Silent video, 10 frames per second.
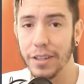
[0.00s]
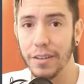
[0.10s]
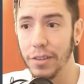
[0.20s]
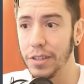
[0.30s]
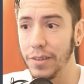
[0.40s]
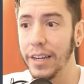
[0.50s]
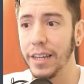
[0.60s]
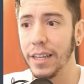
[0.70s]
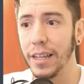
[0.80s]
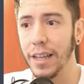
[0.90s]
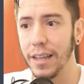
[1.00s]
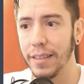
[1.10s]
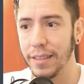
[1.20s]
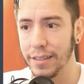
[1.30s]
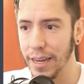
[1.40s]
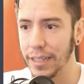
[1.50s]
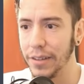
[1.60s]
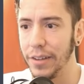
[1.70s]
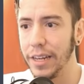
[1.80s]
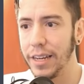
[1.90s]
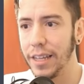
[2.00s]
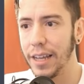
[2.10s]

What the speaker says: visibility, the selectability,